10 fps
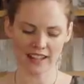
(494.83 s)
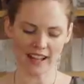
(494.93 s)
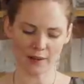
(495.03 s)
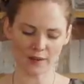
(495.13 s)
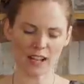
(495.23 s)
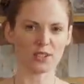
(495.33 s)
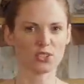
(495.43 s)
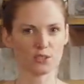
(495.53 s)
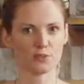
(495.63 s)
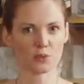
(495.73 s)
I would
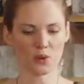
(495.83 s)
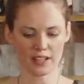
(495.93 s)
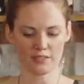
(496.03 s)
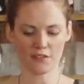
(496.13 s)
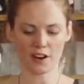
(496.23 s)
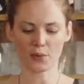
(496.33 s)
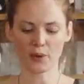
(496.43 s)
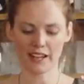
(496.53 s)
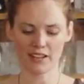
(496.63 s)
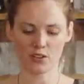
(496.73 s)
do it from quite far
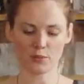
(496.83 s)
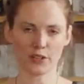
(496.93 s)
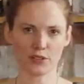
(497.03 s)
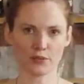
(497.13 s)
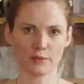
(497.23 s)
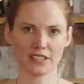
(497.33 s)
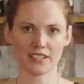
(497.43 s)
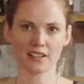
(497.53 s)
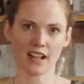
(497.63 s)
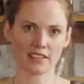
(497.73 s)
away and not bother rimming
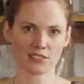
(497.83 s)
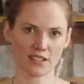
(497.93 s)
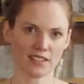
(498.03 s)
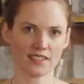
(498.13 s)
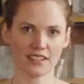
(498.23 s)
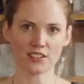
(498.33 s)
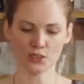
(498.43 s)
the glass or anything.